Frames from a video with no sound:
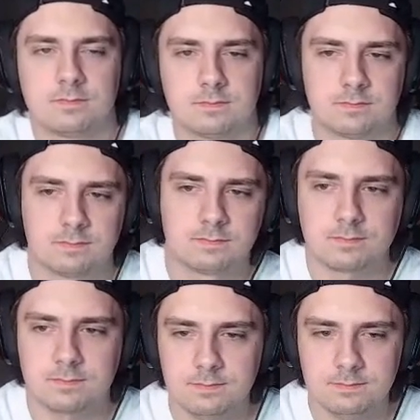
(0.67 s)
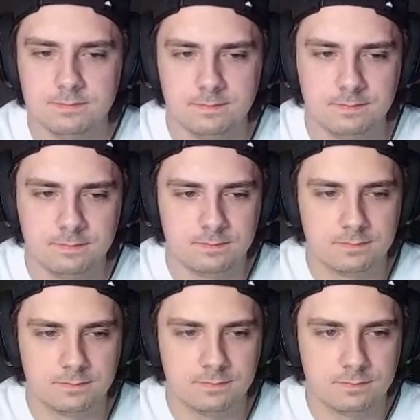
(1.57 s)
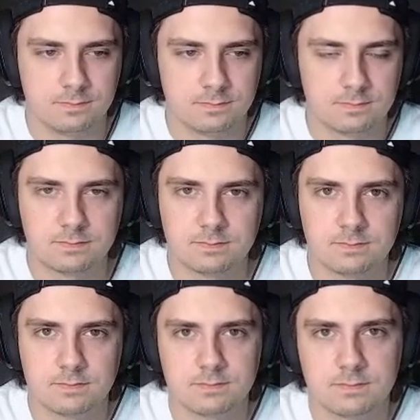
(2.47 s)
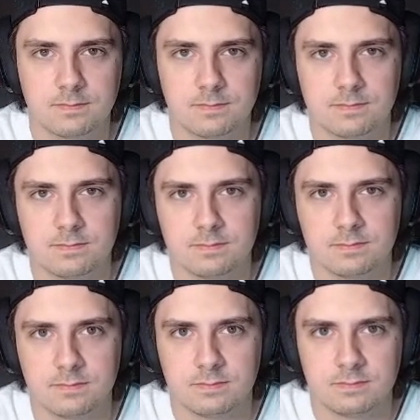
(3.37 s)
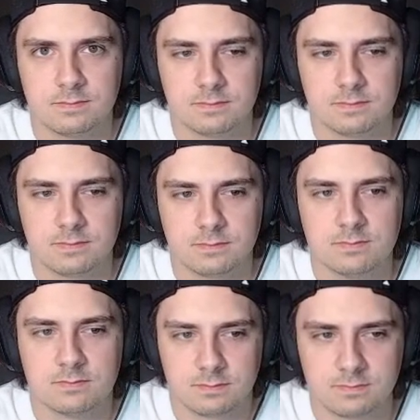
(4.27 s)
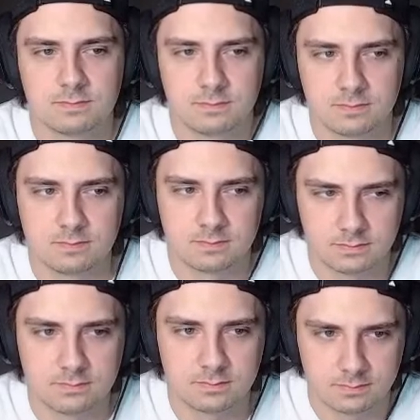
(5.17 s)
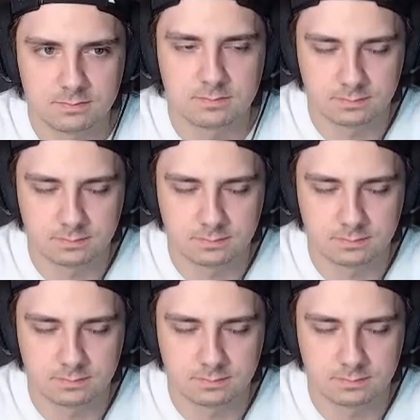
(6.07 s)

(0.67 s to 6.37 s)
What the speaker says: [no speech]